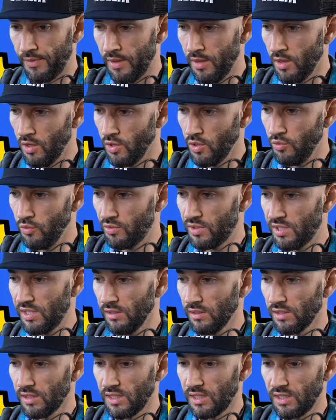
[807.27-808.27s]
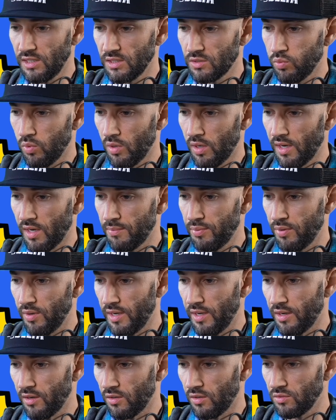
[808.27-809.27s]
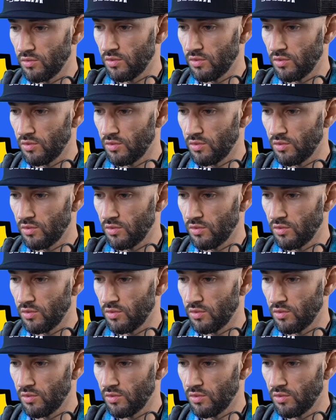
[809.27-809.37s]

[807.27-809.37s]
Utilities, what did I put here?